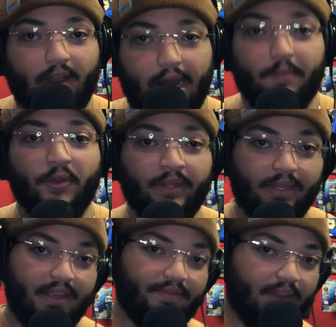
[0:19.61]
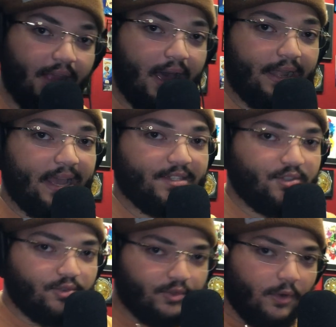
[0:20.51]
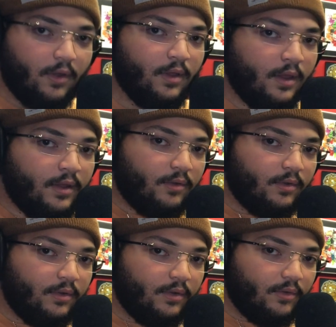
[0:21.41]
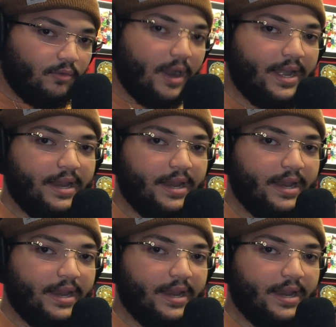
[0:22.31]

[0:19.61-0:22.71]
and I'm gonna leave the guide as usual. Right